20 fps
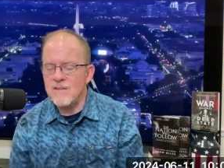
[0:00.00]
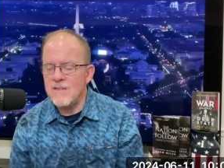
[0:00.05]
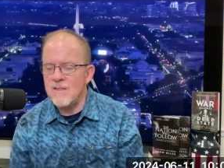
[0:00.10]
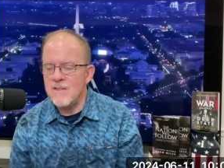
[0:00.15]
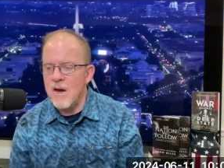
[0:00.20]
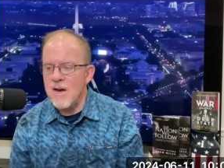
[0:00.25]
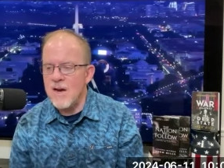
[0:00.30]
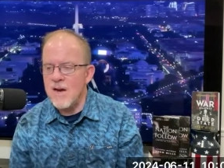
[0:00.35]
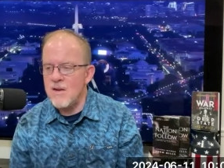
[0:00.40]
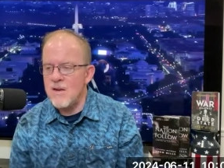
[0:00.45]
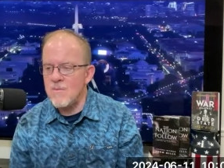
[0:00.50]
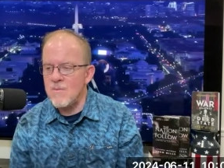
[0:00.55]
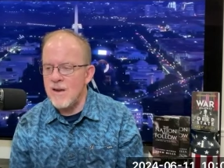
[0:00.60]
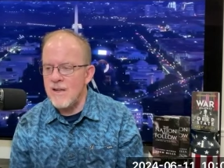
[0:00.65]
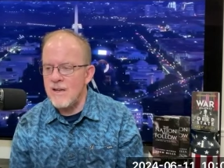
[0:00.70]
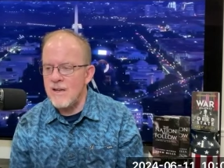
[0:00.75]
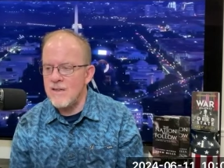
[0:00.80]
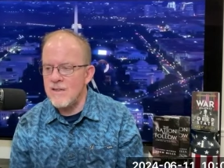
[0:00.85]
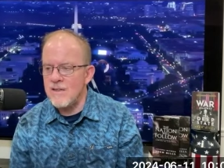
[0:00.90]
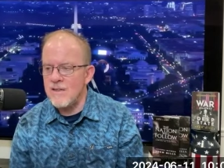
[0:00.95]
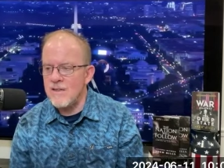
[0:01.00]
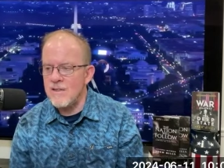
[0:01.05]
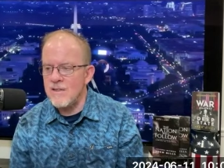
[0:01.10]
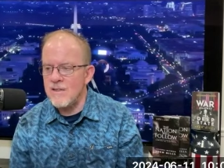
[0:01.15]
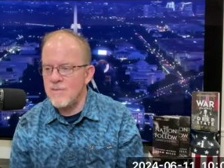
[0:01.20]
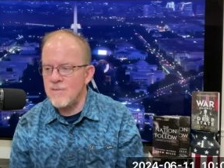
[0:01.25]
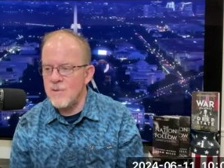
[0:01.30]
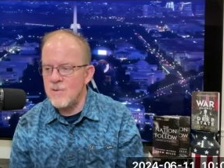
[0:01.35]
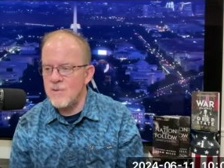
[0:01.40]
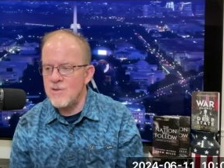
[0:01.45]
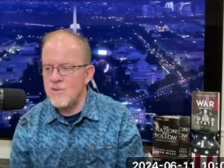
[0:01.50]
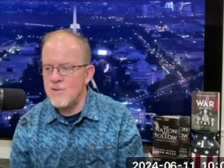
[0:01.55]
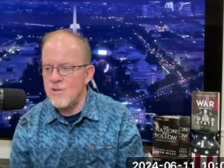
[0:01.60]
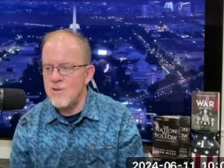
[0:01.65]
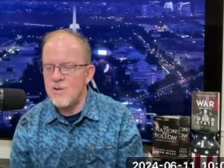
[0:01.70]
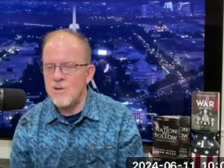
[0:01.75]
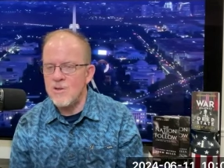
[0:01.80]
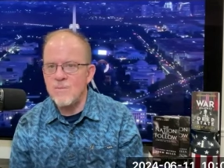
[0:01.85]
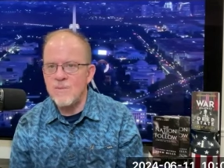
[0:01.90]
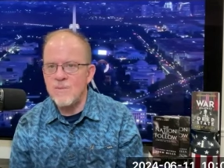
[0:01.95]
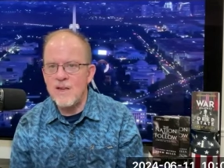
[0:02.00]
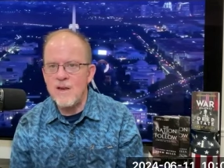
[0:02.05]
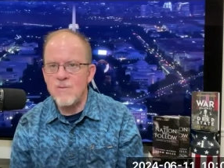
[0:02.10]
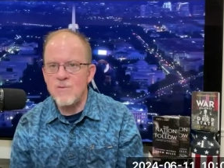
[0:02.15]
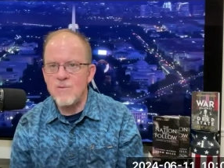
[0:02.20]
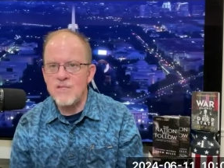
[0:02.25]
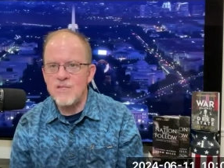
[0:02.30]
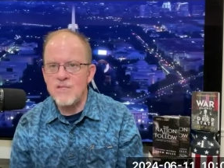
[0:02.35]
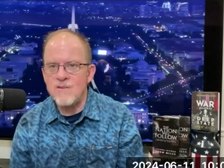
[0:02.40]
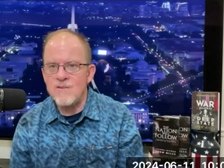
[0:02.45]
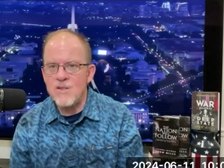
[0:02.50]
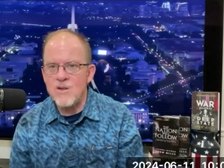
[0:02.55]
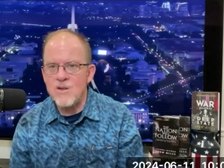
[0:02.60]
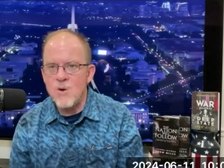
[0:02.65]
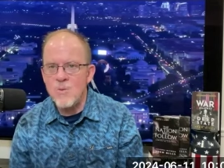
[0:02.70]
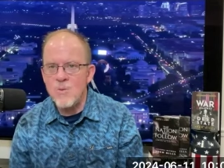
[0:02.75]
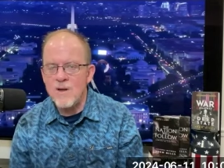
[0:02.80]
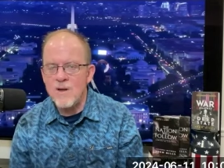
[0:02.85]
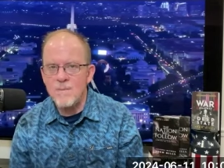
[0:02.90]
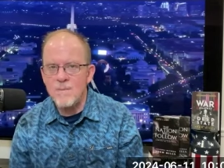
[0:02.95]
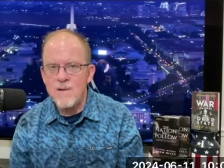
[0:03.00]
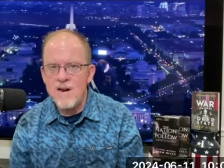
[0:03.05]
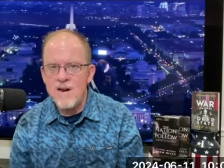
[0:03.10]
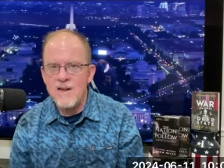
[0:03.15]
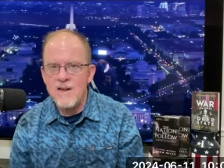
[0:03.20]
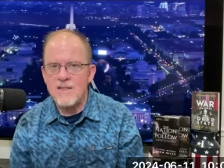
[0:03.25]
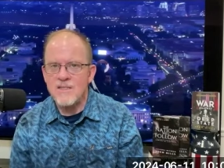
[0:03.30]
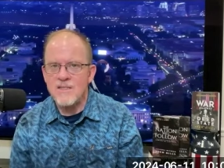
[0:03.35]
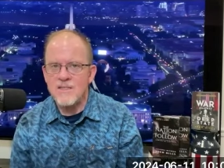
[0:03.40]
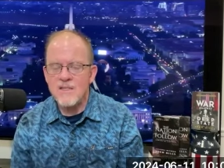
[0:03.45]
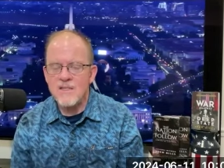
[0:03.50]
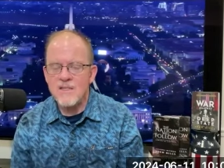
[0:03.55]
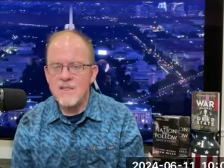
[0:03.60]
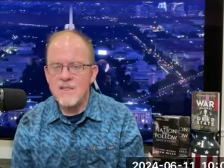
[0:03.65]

inaugurated uh, first term he receives the nobel prize